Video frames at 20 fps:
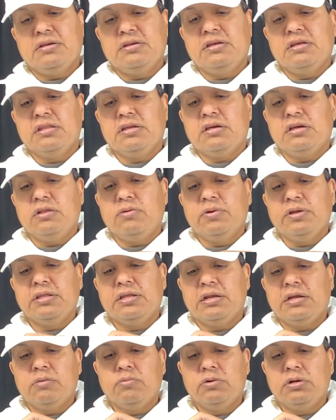Another colorway
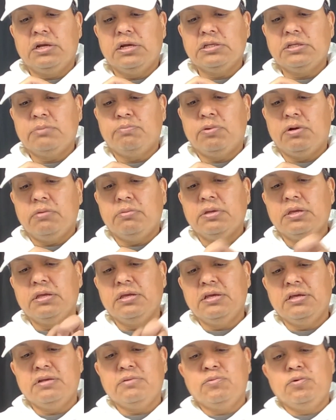that I would like to probably
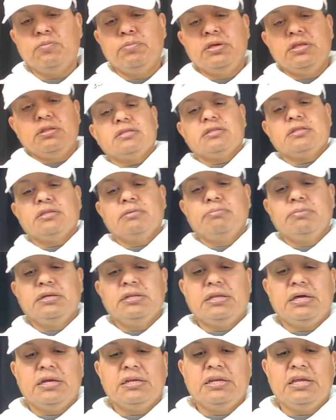get will be the
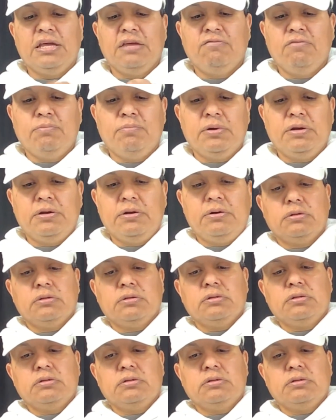Midnight Navy pair.